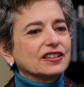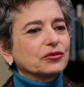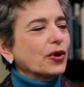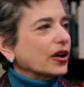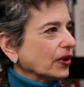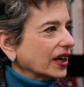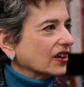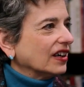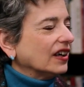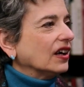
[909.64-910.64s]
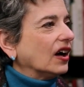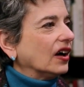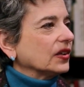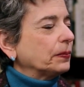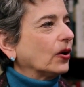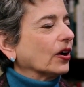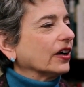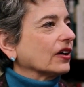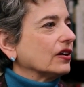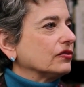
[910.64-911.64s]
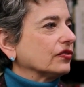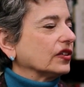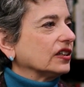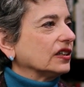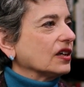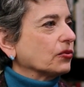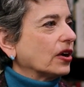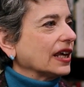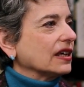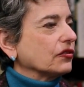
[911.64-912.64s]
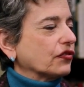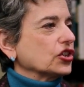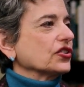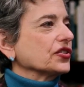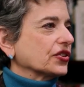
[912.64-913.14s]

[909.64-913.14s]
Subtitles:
rhetoric on the part of Iranian officials.